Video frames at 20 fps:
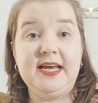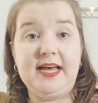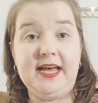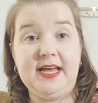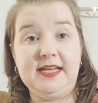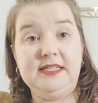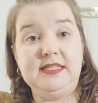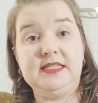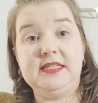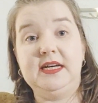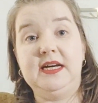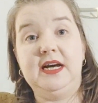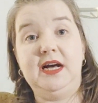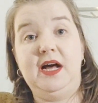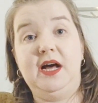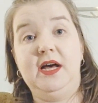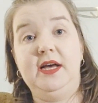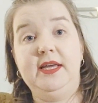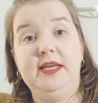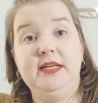and
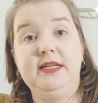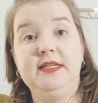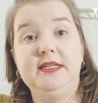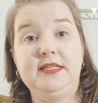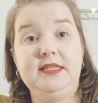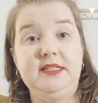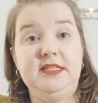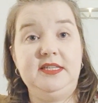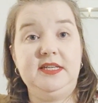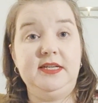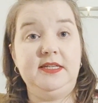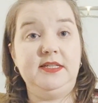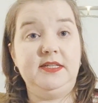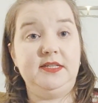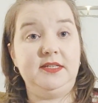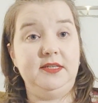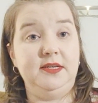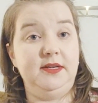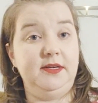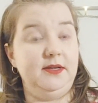I
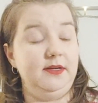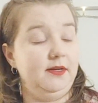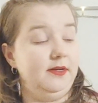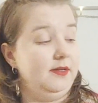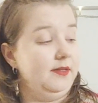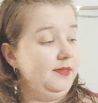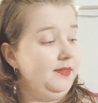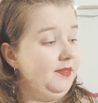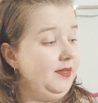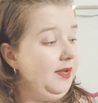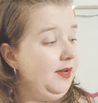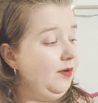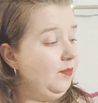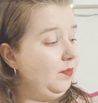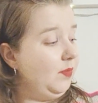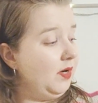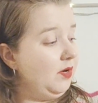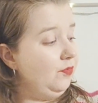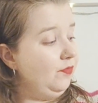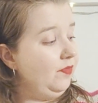did think
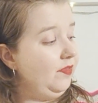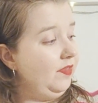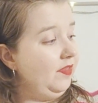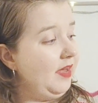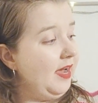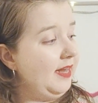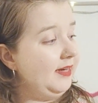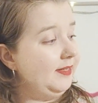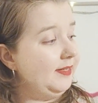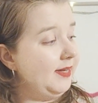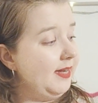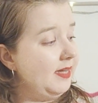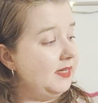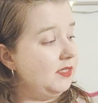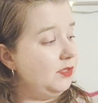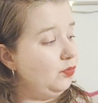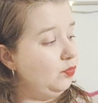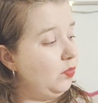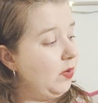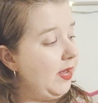about that
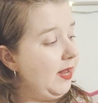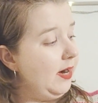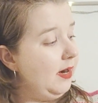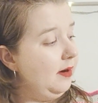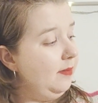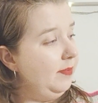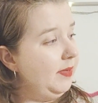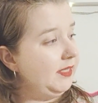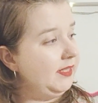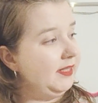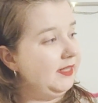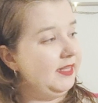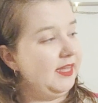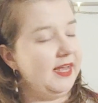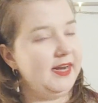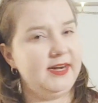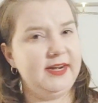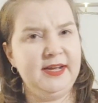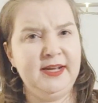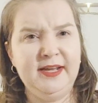as well, but
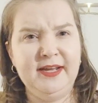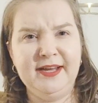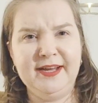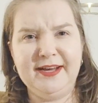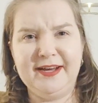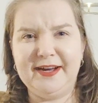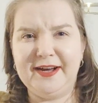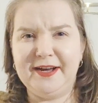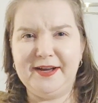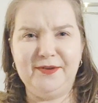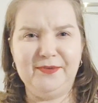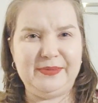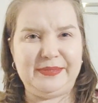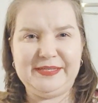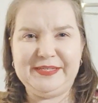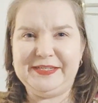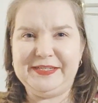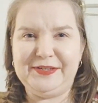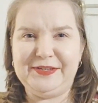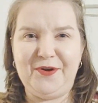then I was
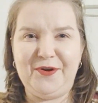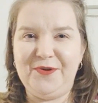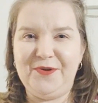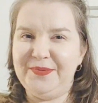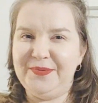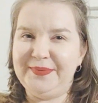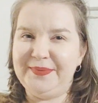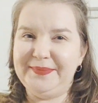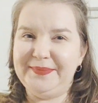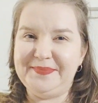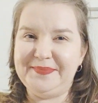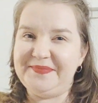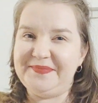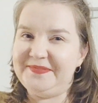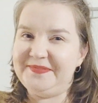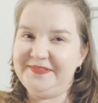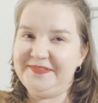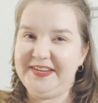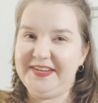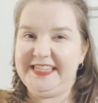so
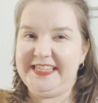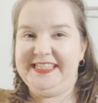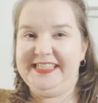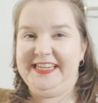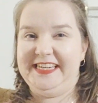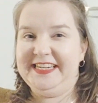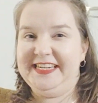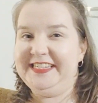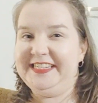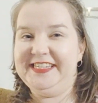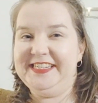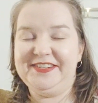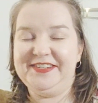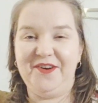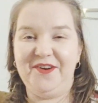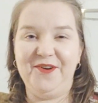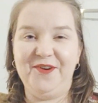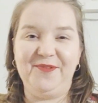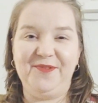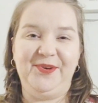fixated
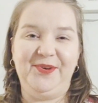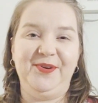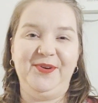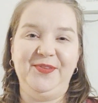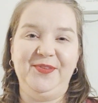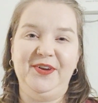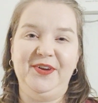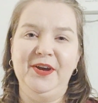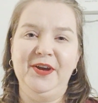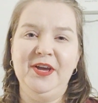over